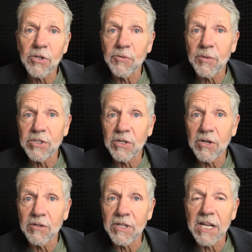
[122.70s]
to
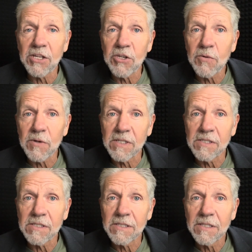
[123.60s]
return that to
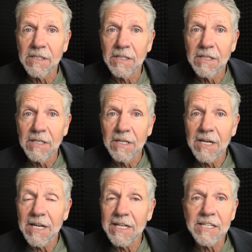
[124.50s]
us.
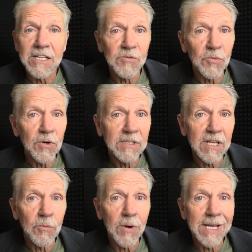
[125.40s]
And it doesn't work
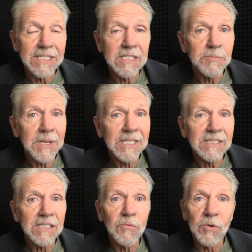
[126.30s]
that way,
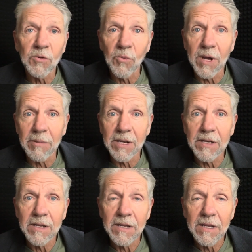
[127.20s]
especially with women.
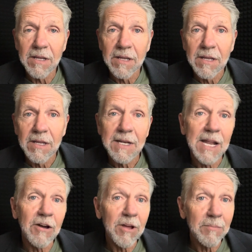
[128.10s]

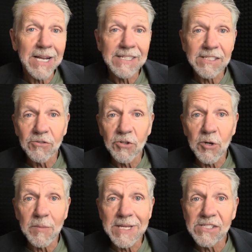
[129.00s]
Now, am I telling you
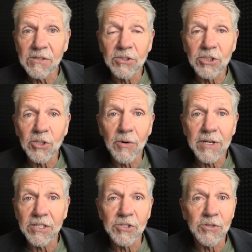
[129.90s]
to be so stoic
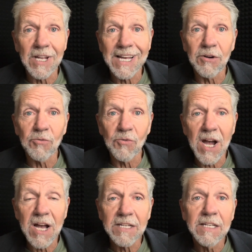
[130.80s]
that you're like a
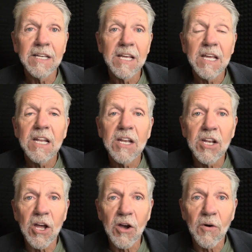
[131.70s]
rock?
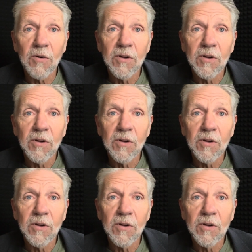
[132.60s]
No.